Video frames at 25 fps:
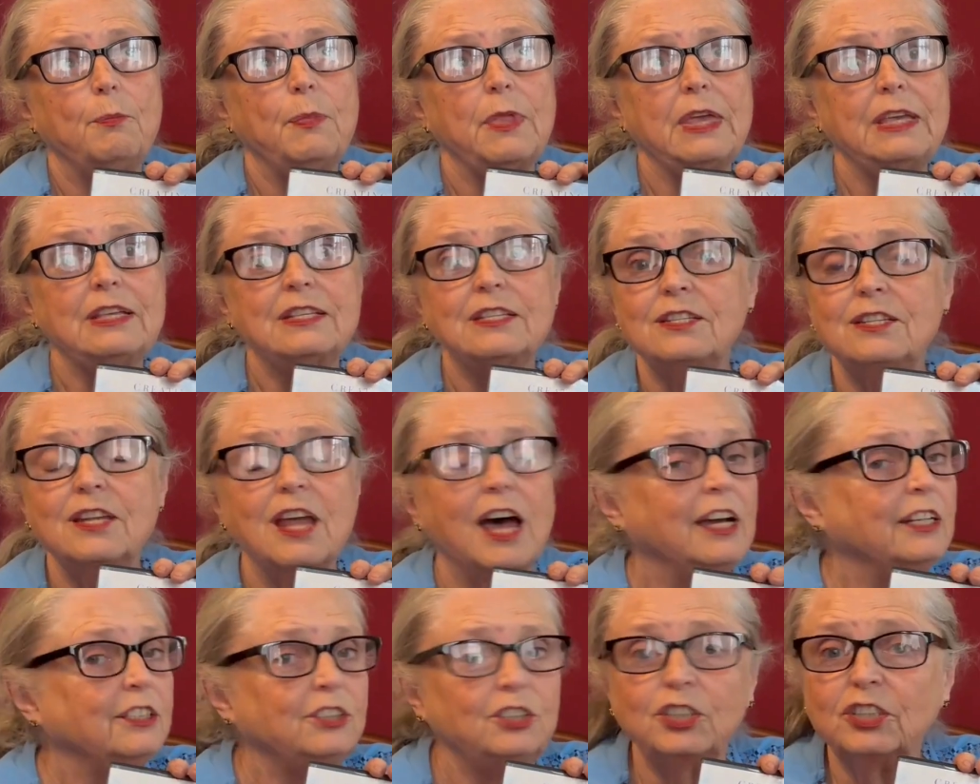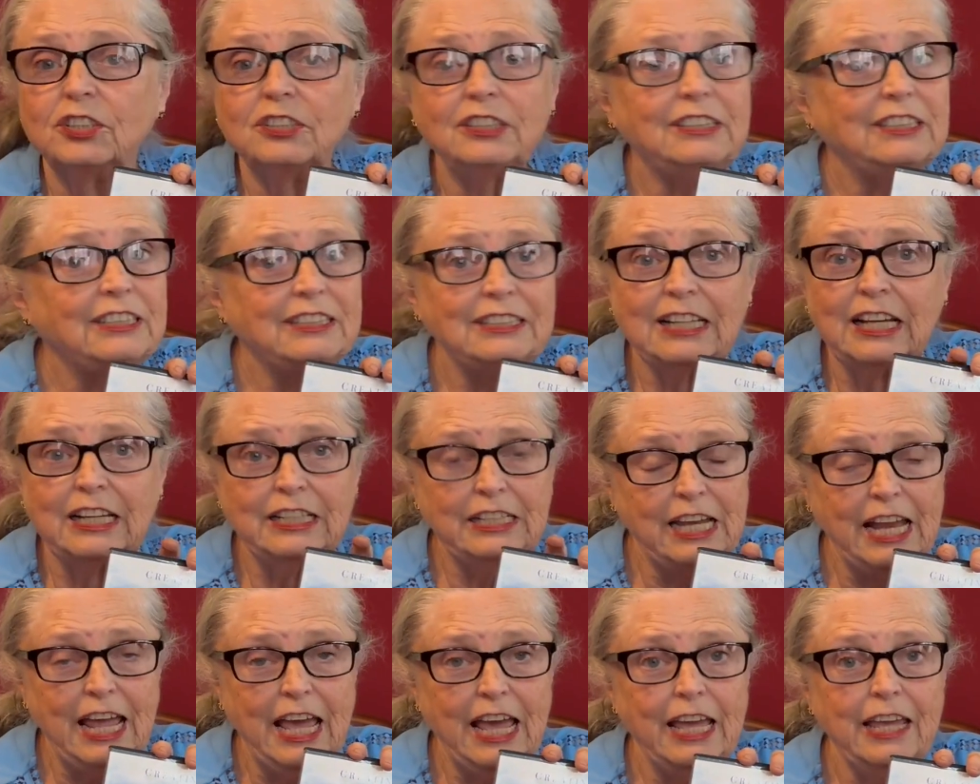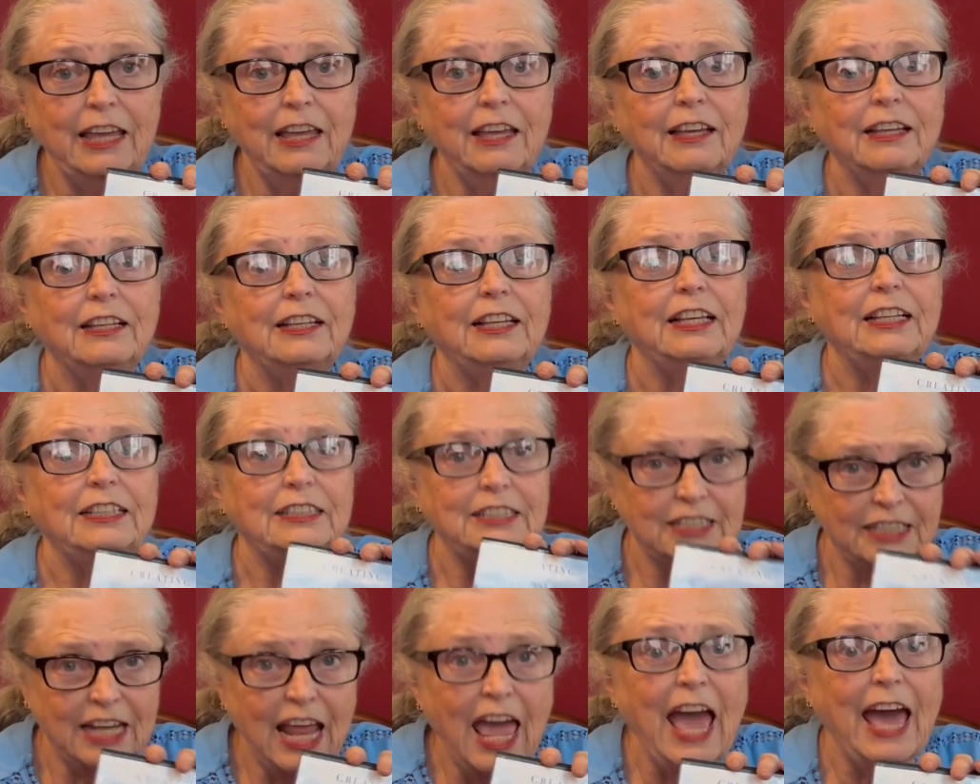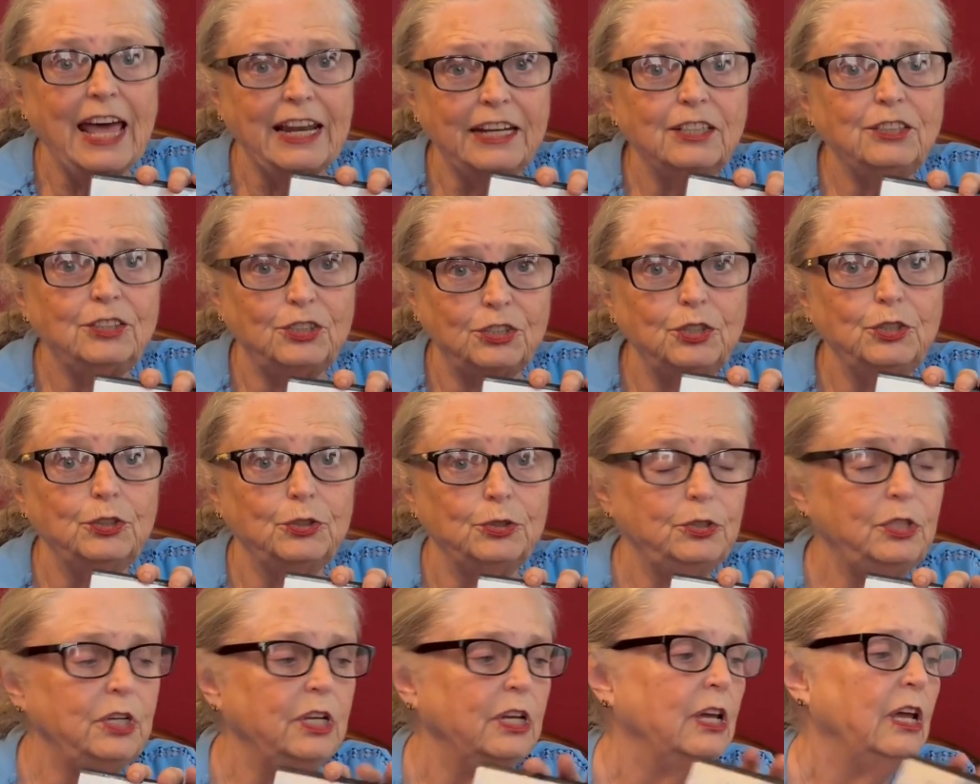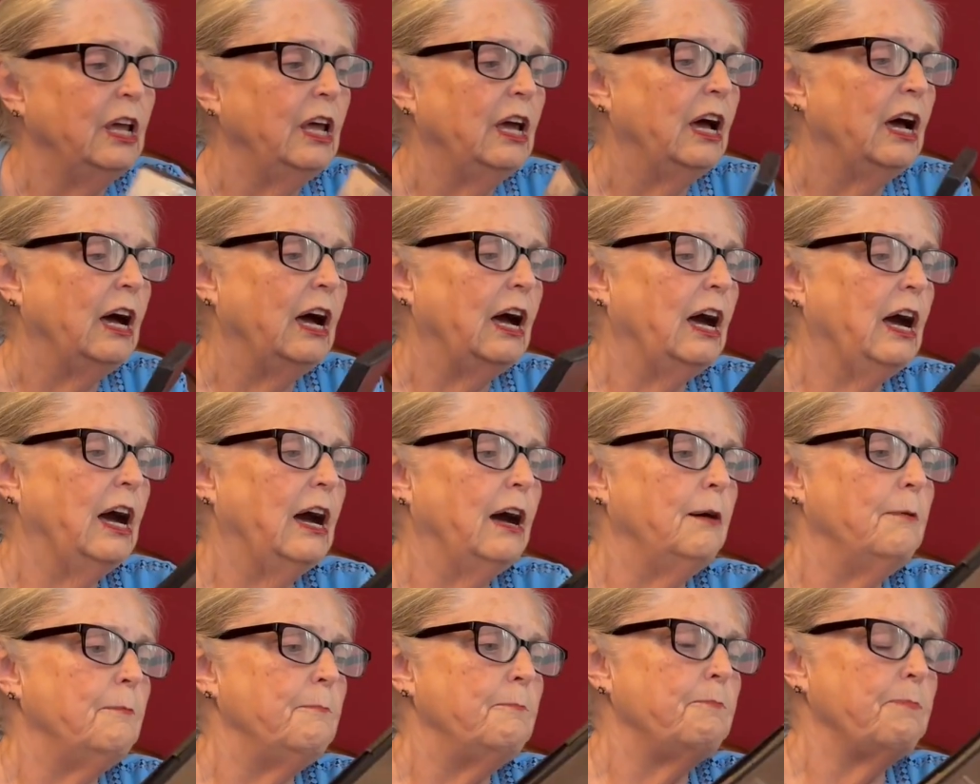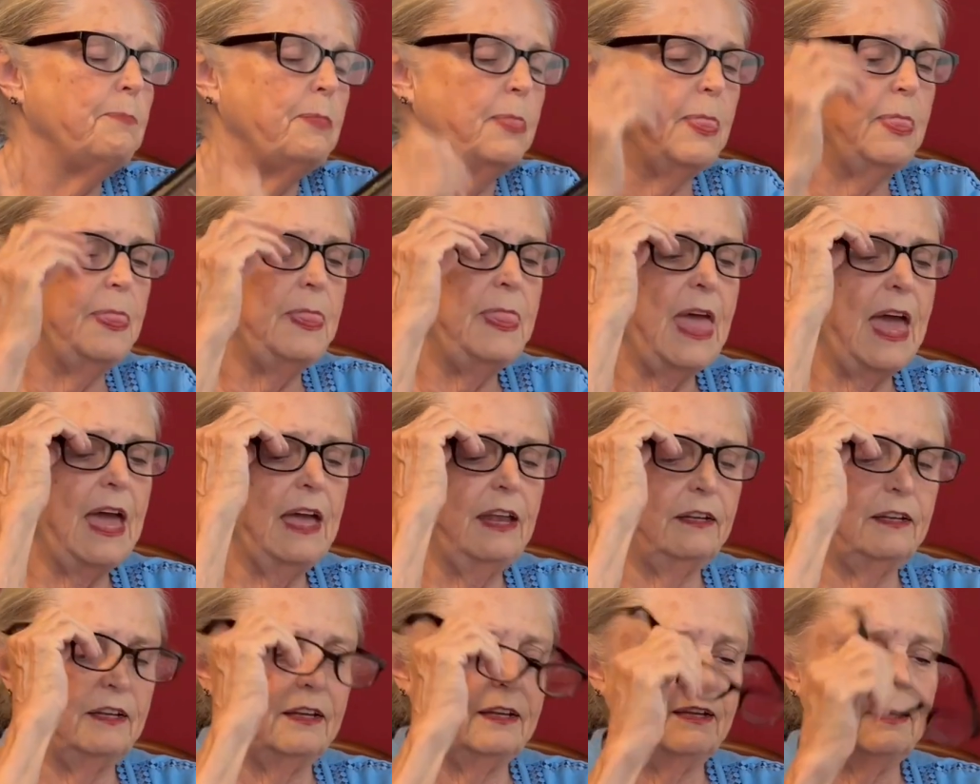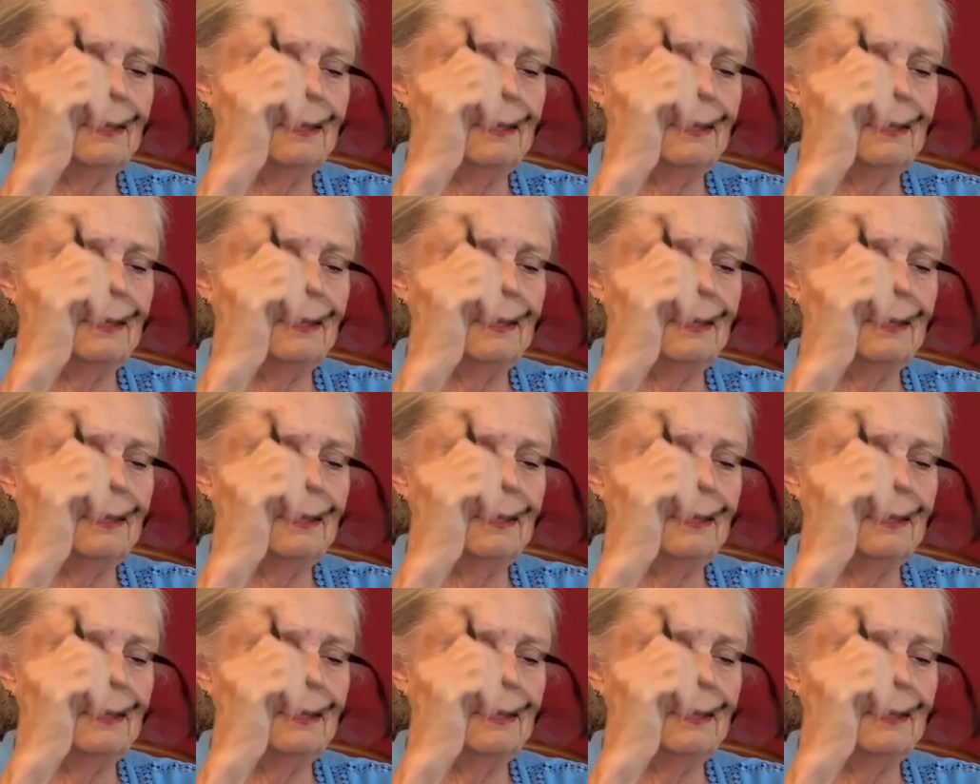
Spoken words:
It's not just Sunday, it's an attitude that